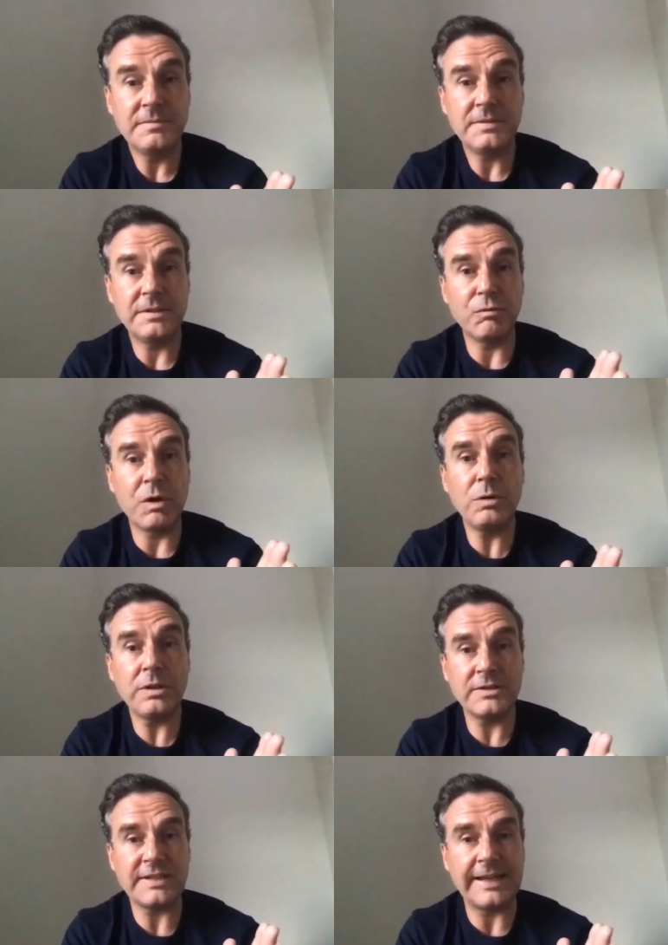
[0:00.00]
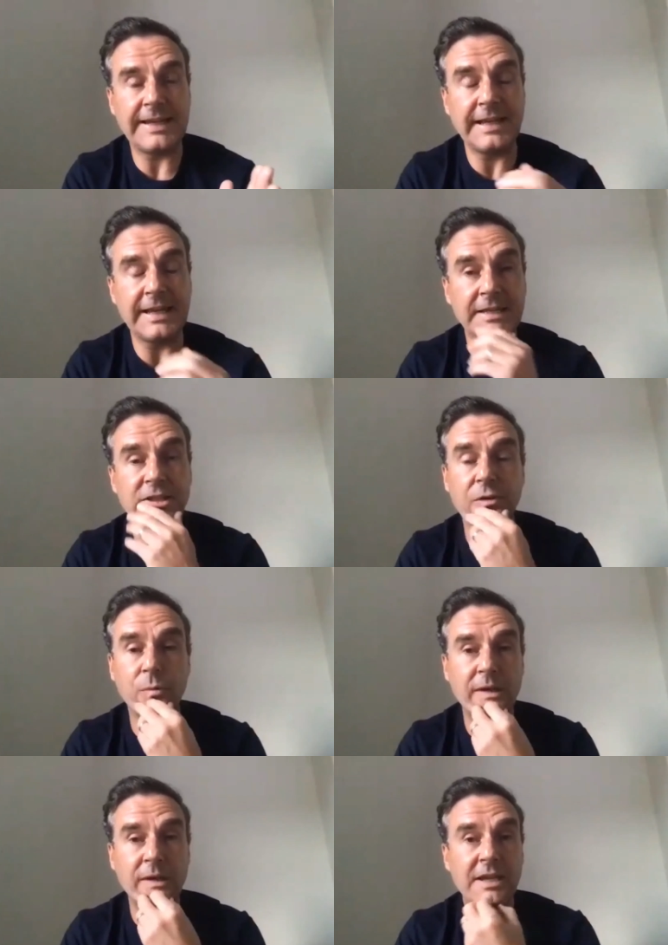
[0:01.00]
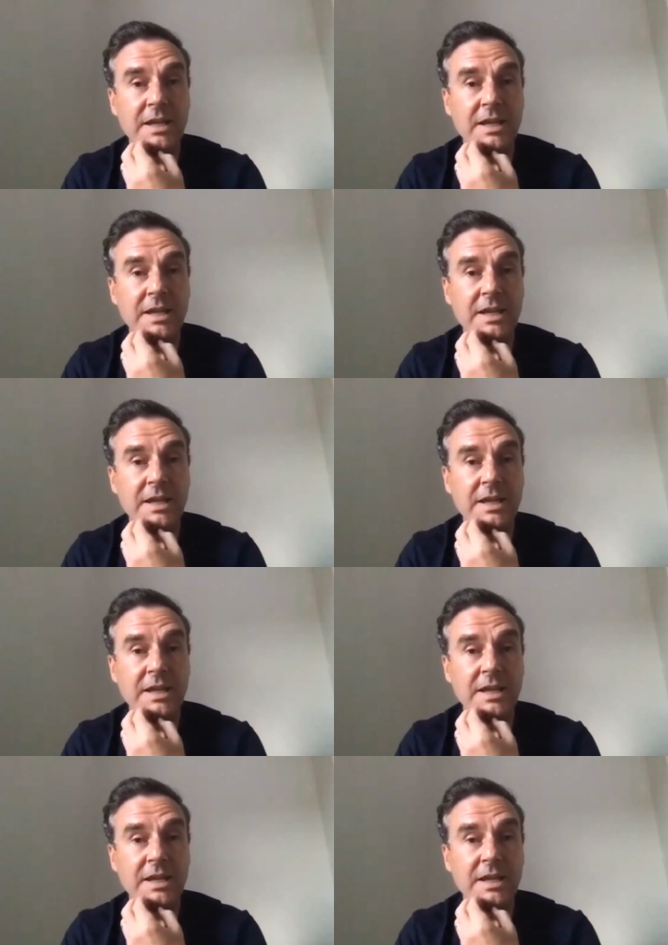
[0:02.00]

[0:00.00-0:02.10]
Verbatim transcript: the role they're taking. And you know, we